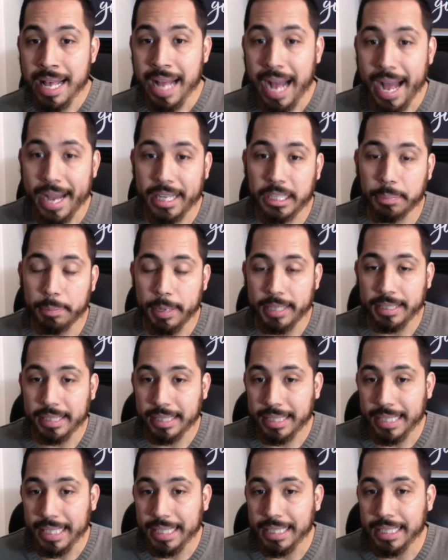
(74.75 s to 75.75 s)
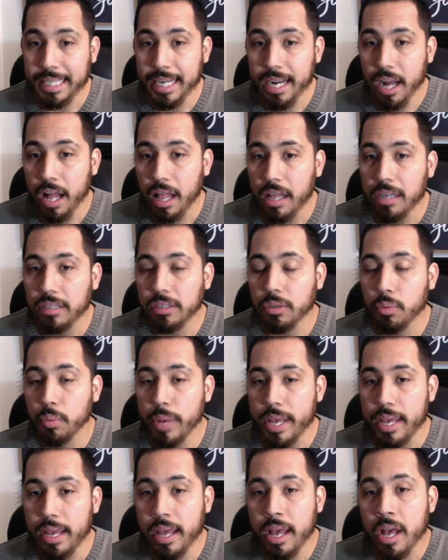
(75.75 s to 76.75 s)
I spend $60 a
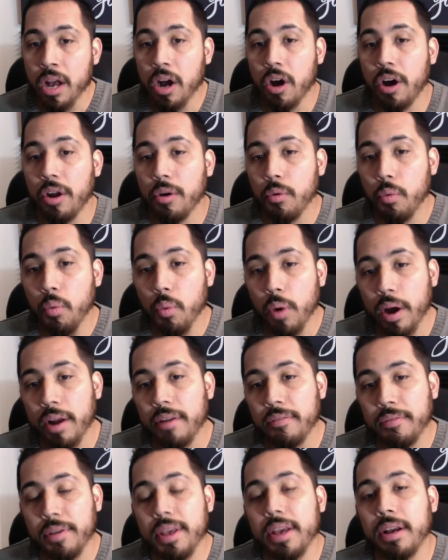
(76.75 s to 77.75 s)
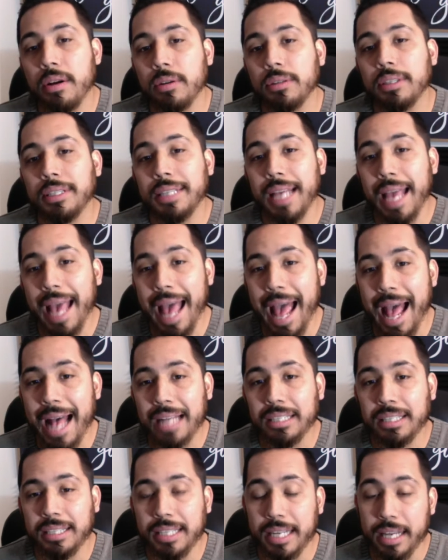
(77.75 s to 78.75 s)
week on one vehicle's
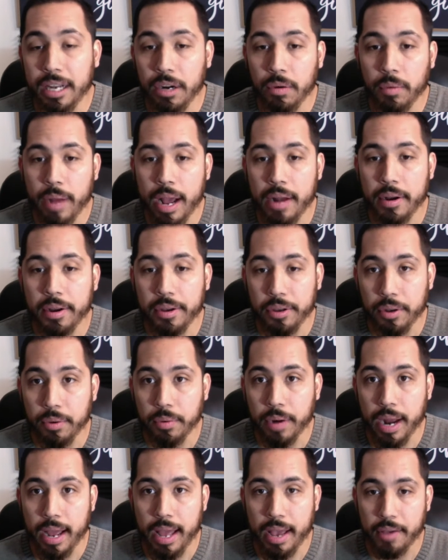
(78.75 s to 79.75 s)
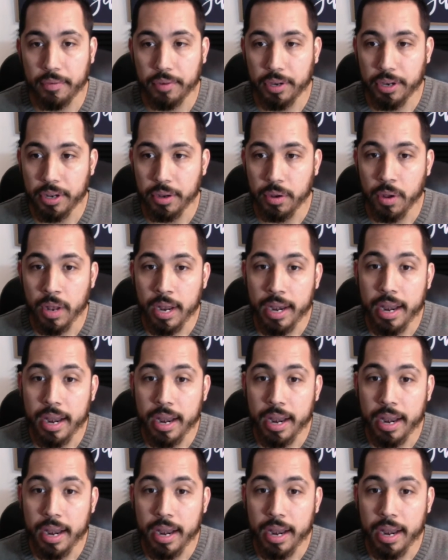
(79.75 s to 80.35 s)
gas to get around and do what I have to do.